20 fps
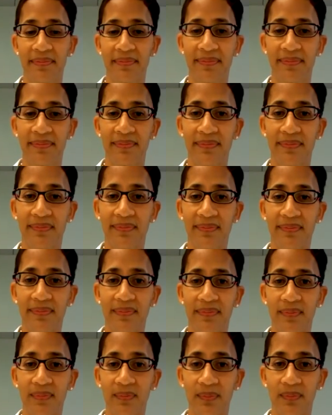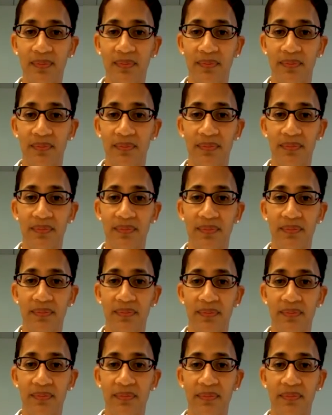
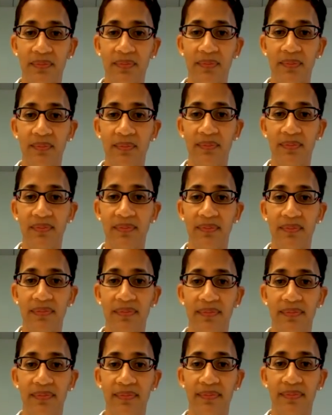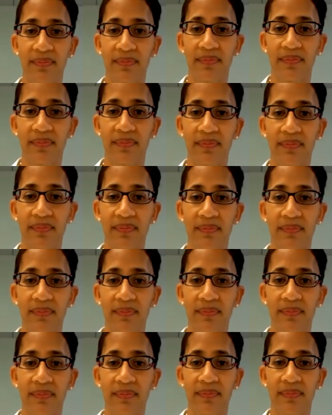
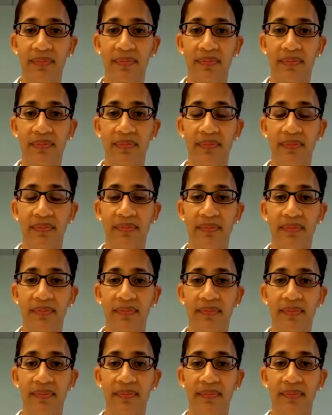This person isn't speaking.